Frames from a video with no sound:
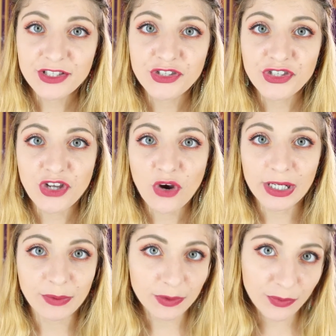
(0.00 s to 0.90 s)
so
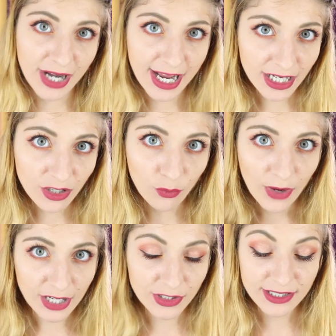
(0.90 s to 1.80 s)
it will ring
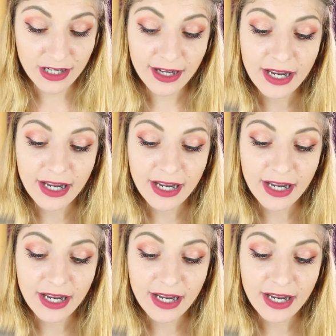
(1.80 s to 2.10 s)
when it's done,